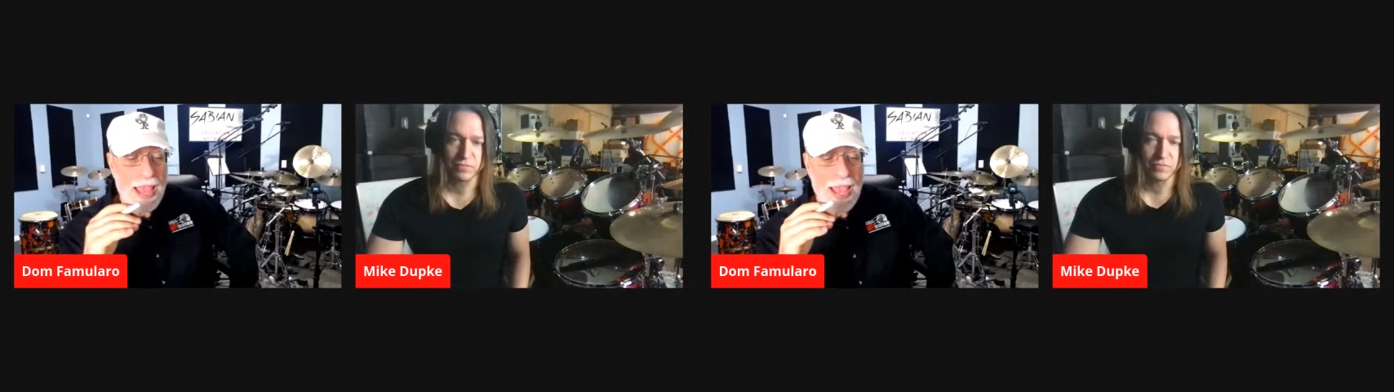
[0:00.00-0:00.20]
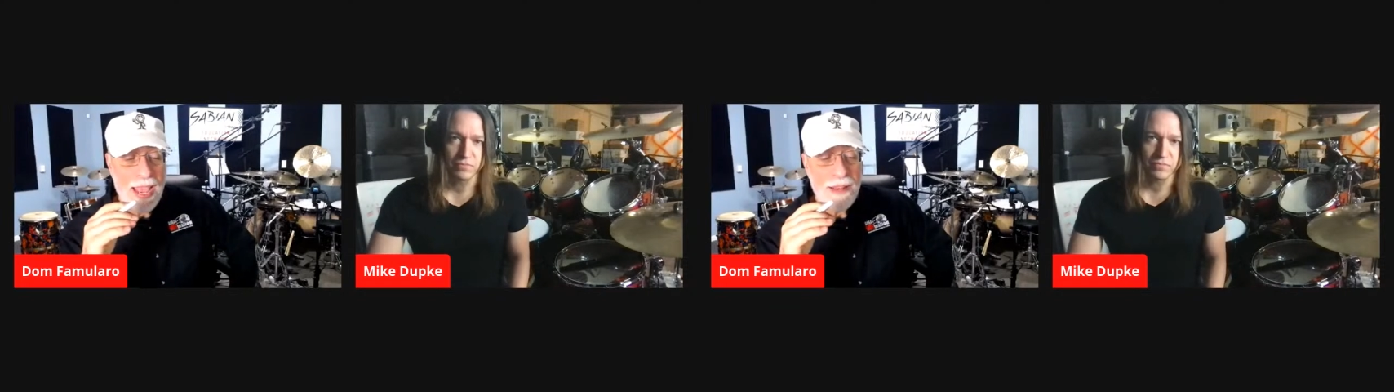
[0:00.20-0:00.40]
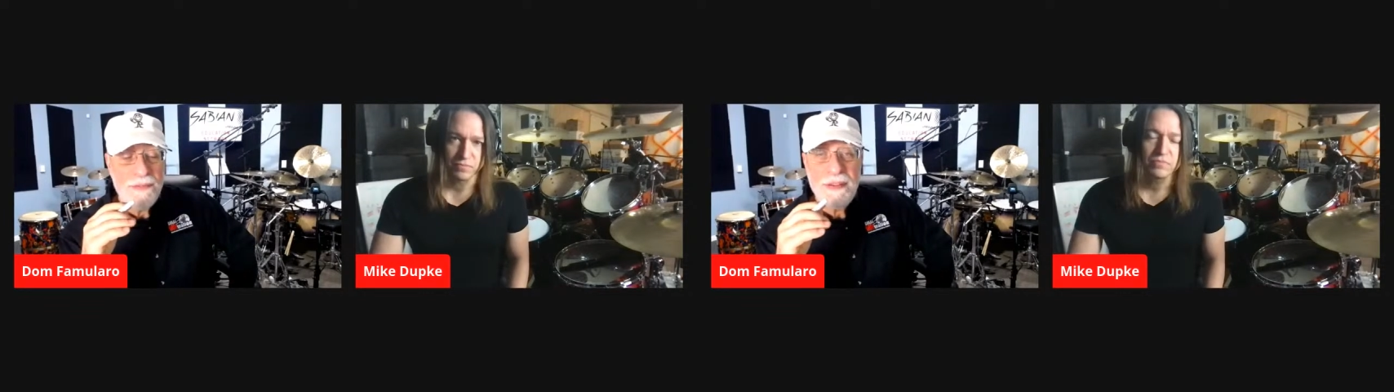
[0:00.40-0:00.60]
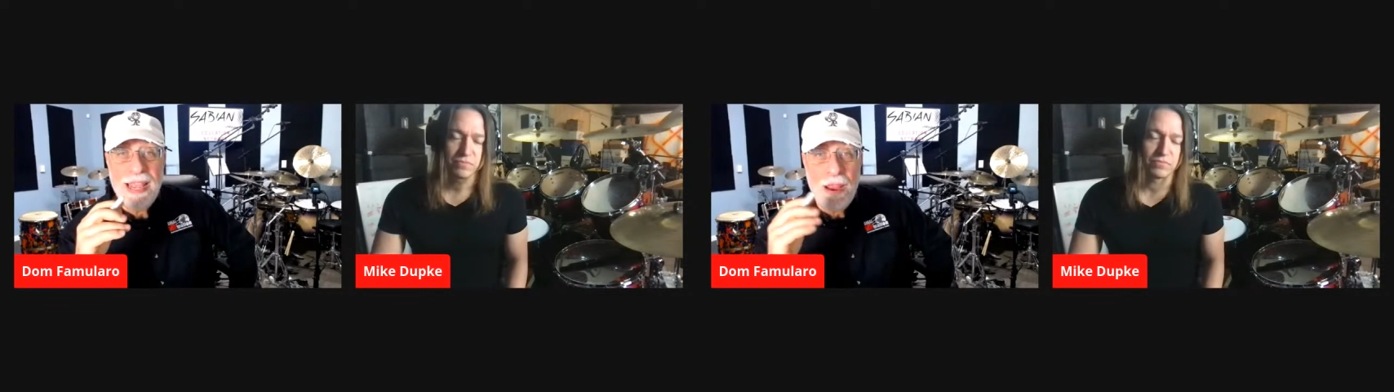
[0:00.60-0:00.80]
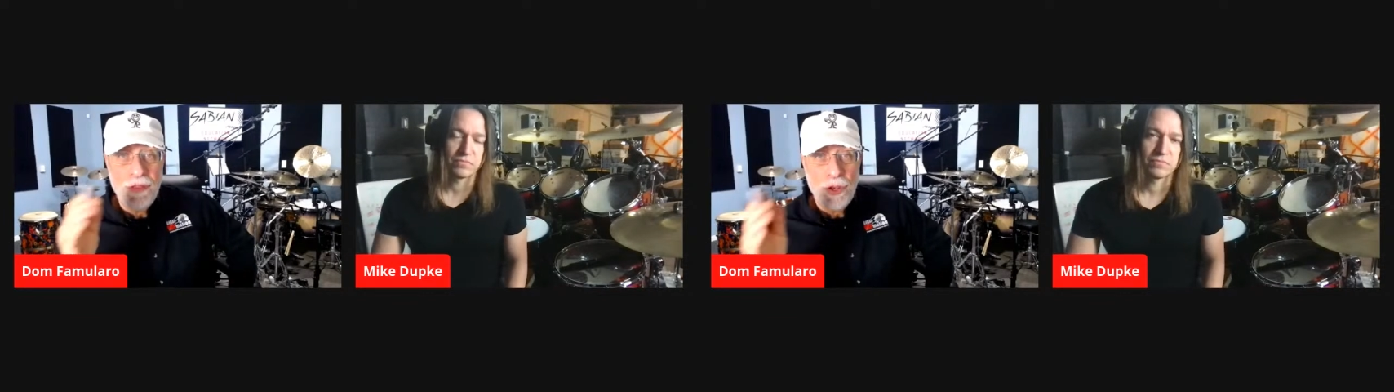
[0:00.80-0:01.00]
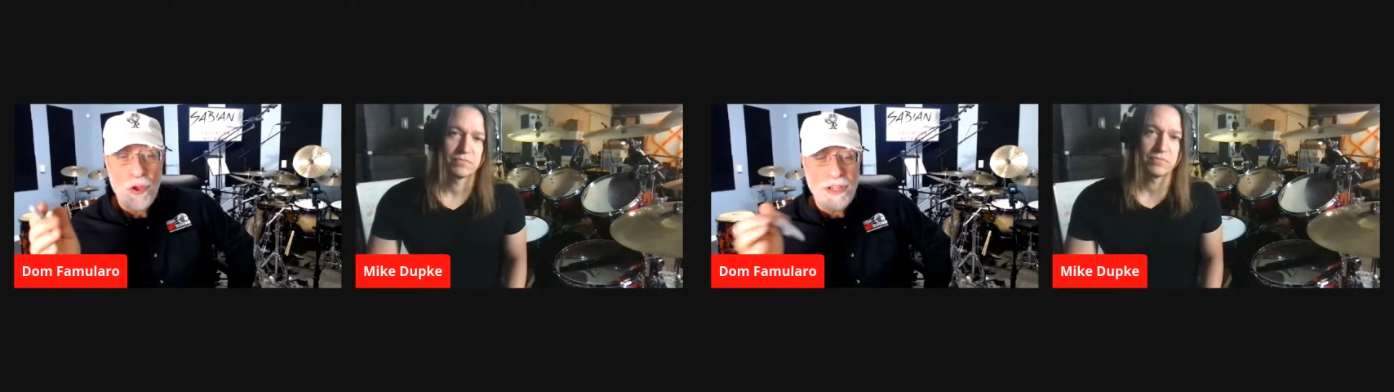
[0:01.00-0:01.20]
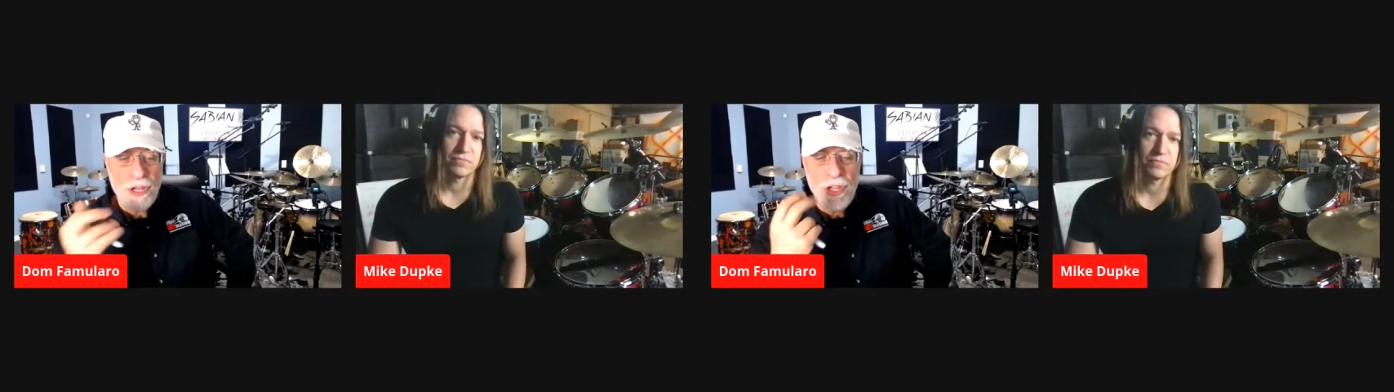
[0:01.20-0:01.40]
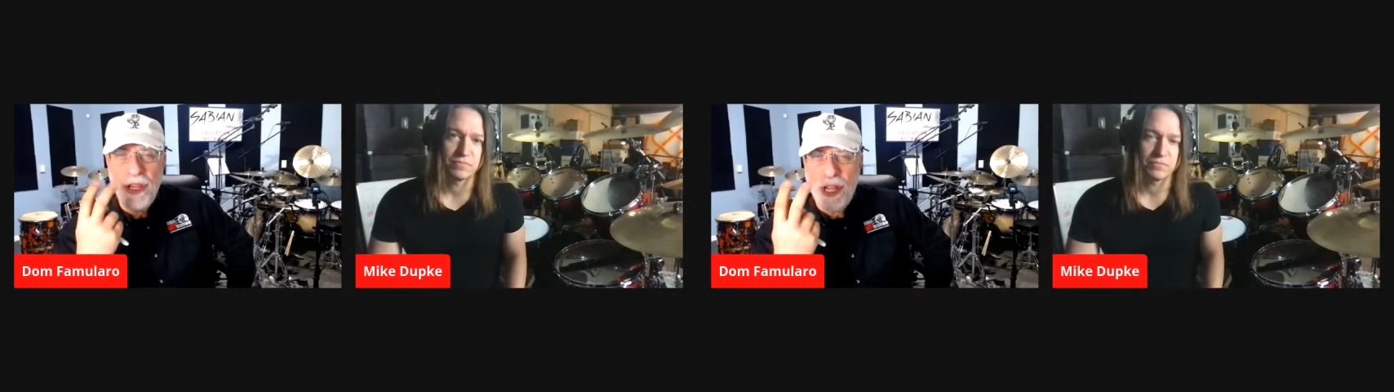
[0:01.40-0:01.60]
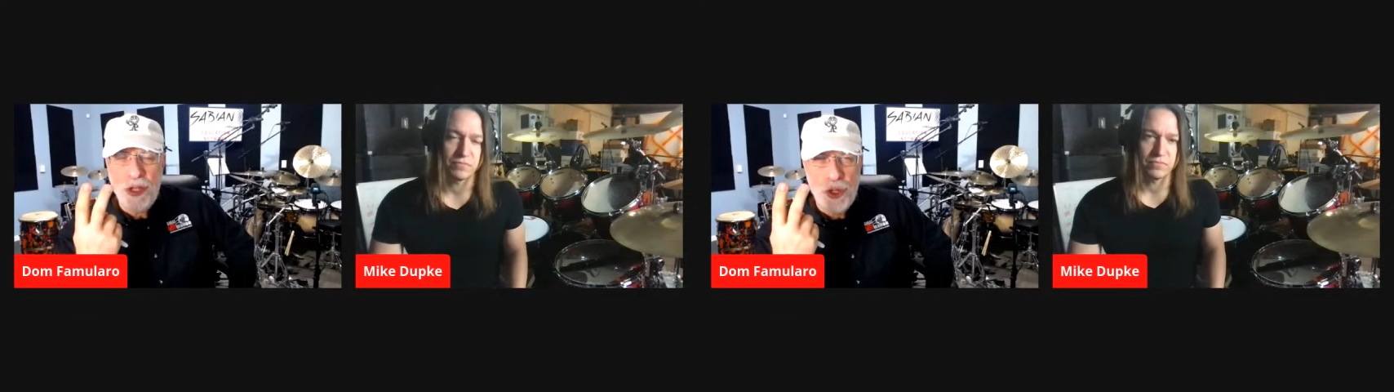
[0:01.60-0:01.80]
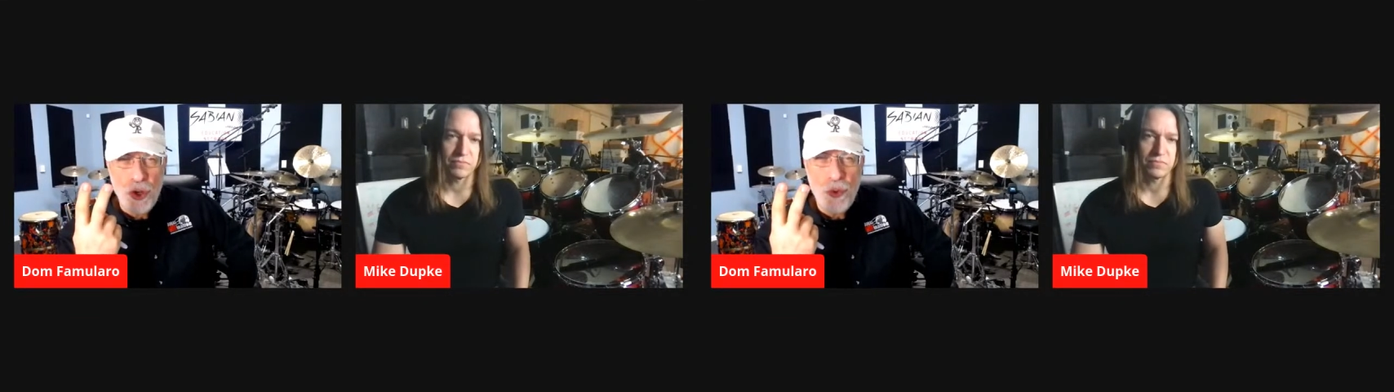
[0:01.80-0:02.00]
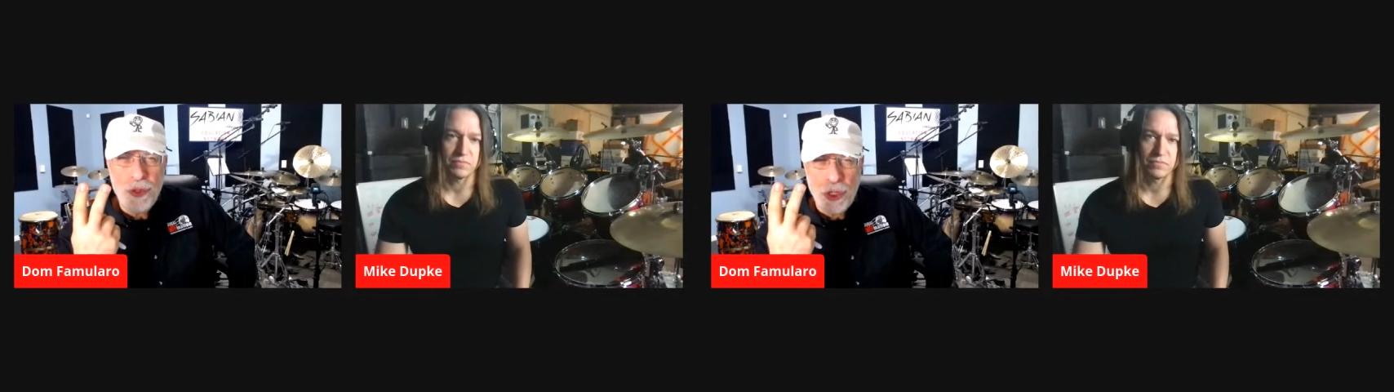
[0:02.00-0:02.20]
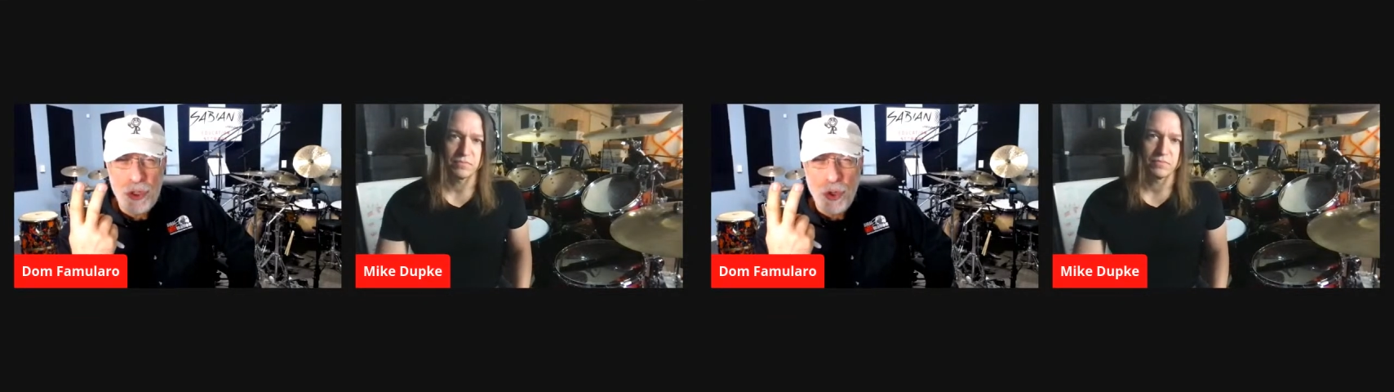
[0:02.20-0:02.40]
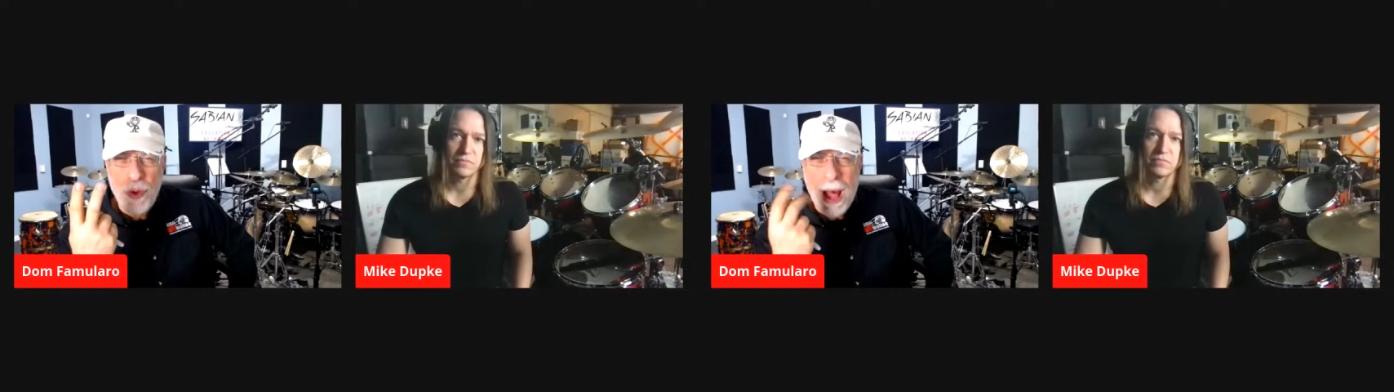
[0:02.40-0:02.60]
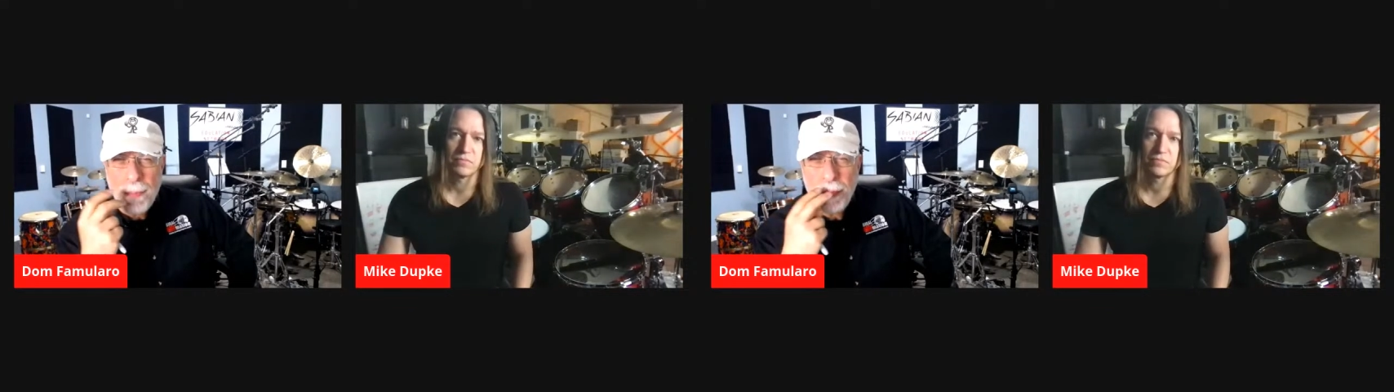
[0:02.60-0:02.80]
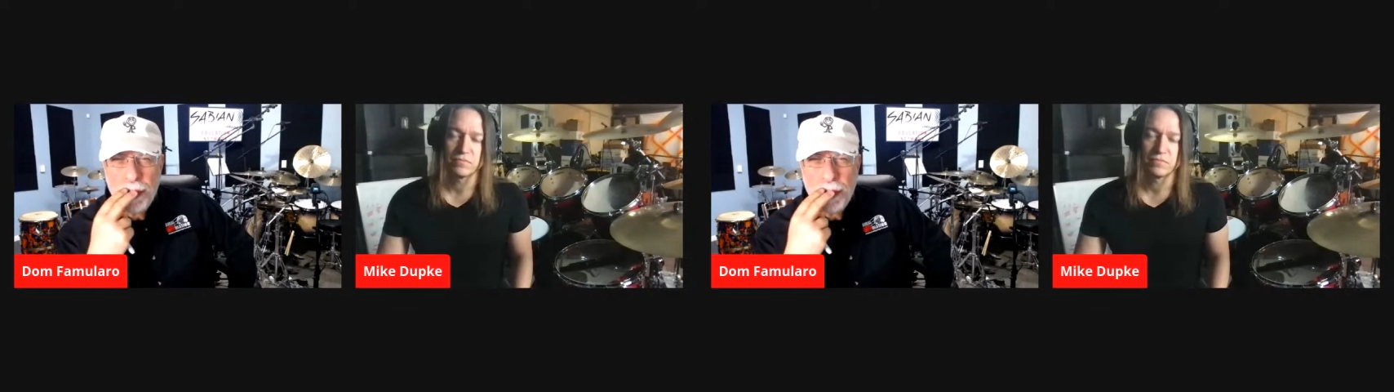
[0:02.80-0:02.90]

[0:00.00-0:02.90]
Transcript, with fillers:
Speaker 1: and Hair of the Dog. You, you did two. Was it two albums